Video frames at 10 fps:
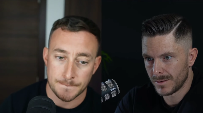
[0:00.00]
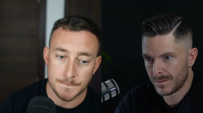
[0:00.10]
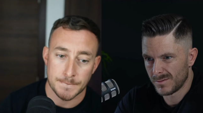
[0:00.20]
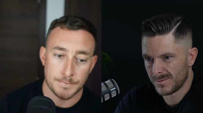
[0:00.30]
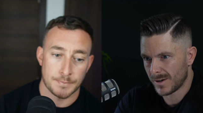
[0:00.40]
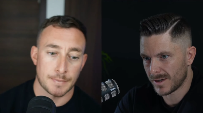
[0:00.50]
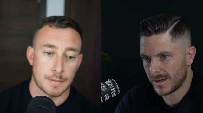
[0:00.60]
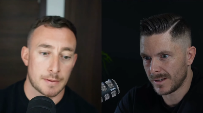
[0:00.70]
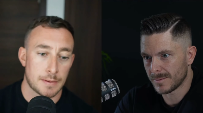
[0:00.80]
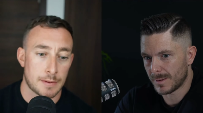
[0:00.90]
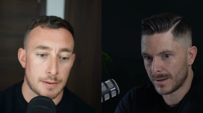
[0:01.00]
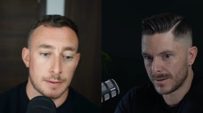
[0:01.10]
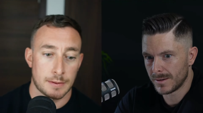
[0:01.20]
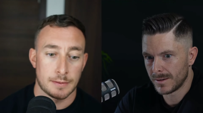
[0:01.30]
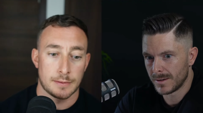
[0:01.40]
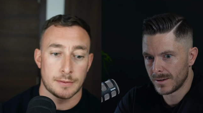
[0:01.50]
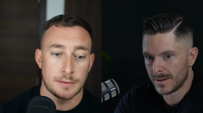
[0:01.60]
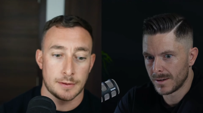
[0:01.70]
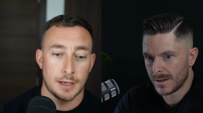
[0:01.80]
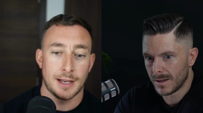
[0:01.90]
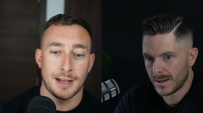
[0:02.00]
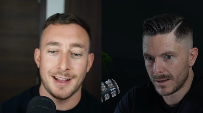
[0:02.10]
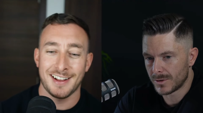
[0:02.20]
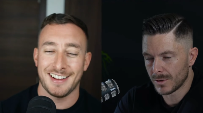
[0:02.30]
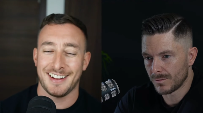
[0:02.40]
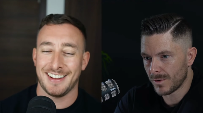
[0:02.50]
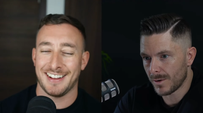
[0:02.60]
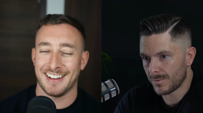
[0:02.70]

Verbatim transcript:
Speaker 1: Fuck it, it is a plug. It, like